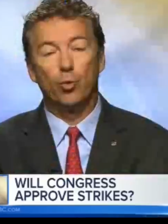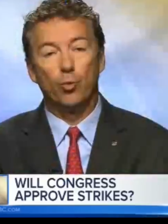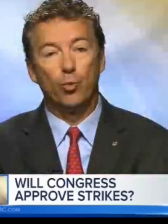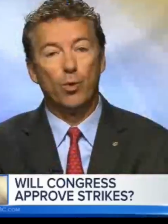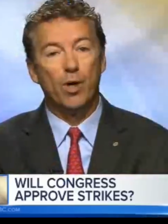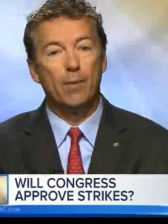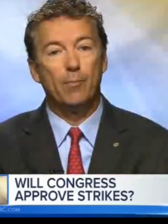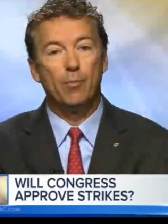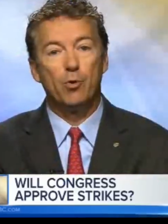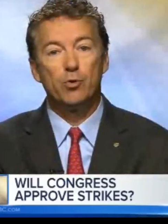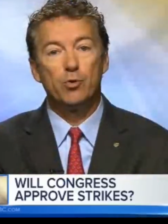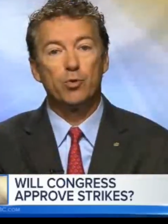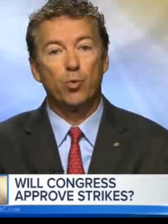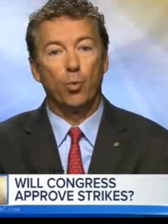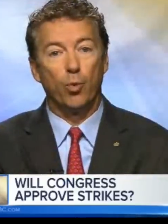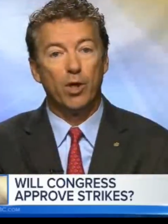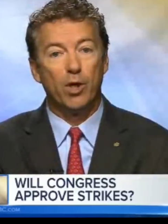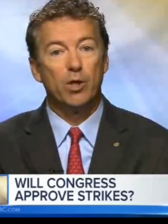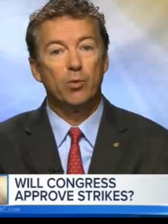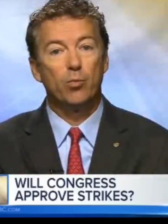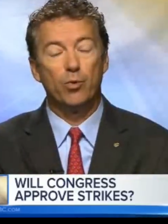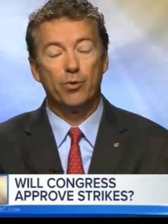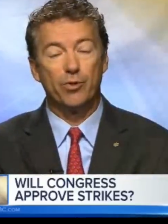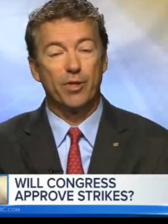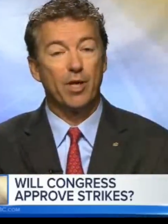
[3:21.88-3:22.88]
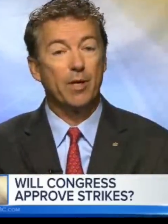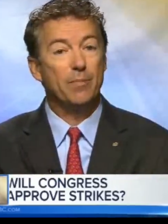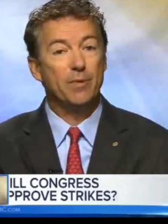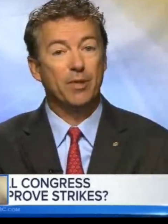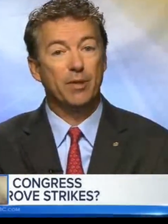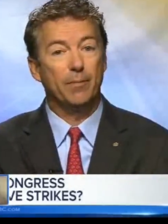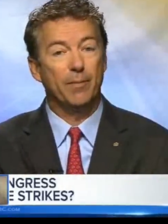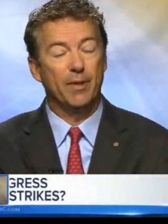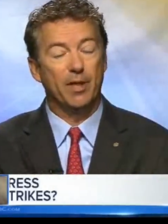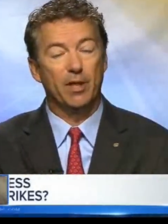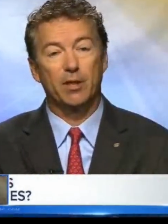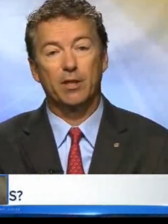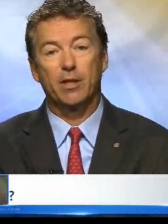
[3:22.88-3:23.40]
rebels win, will they be
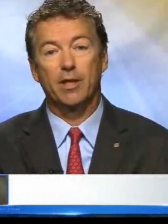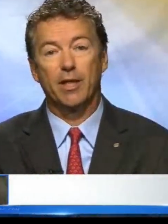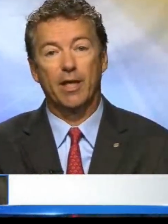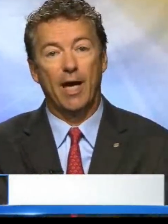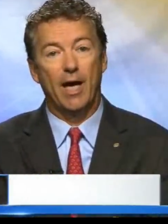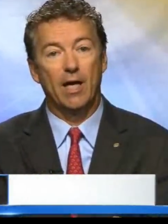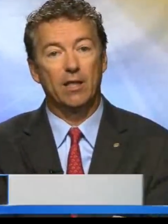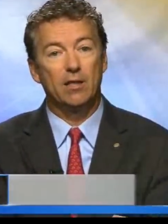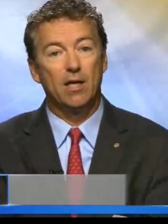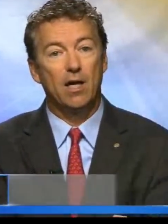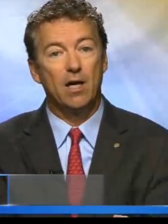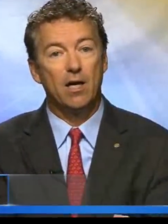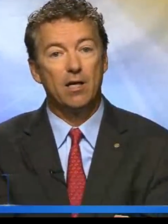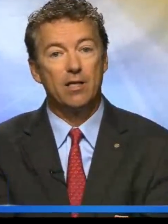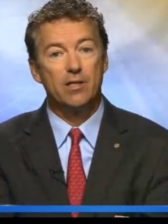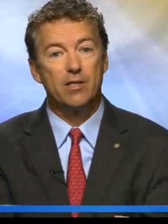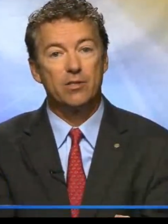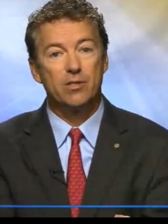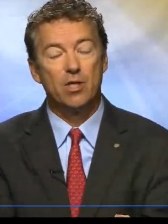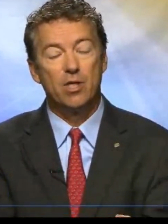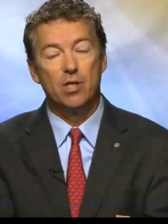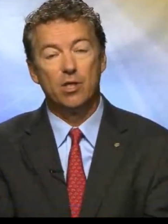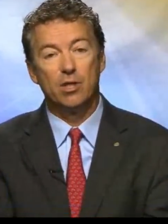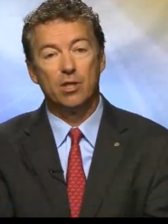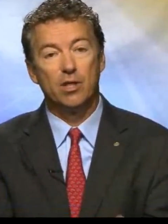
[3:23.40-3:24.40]
American allies?